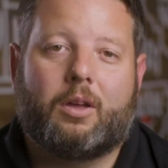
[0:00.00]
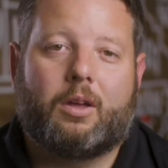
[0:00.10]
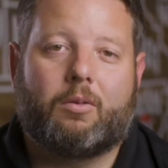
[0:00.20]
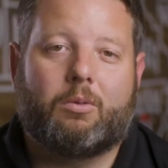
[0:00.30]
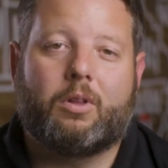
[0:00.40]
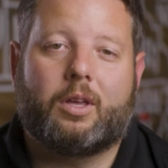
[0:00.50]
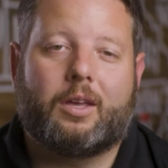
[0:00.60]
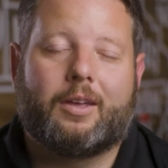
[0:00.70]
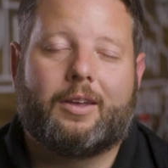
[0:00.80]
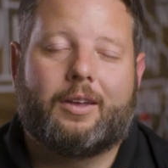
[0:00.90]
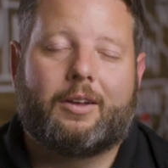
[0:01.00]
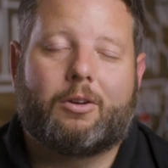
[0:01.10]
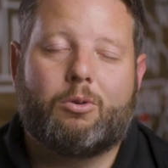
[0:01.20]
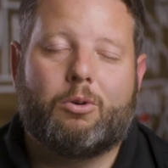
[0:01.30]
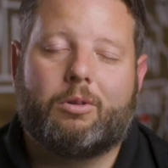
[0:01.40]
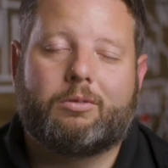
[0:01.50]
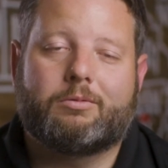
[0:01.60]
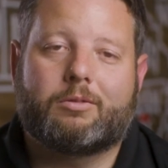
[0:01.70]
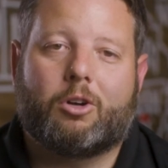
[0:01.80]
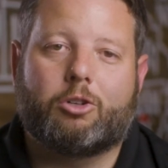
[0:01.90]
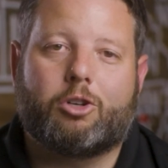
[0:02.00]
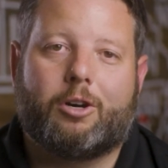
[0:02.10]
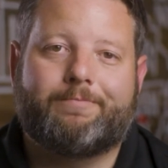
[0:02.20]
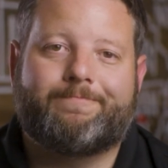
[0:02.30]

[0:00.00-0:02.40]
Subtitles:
a really cool culture.